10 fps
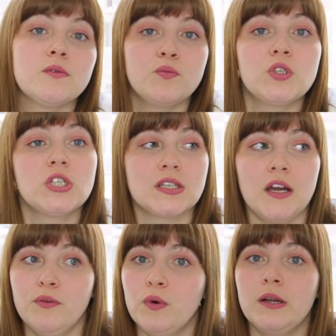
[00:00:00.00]
which is
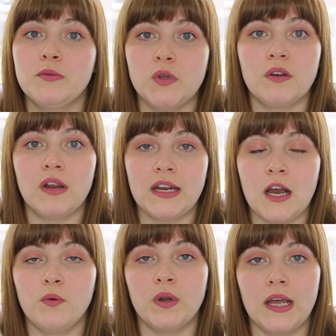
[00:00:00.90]
kind of what I'm doing right
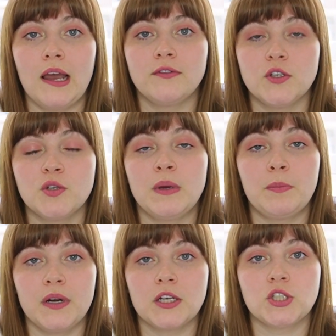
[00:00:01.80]
now when I have to do my
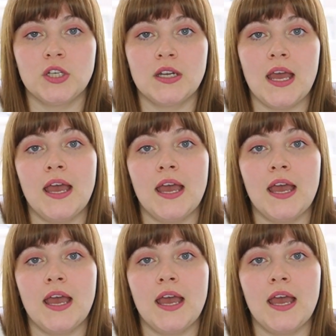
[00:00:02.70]
production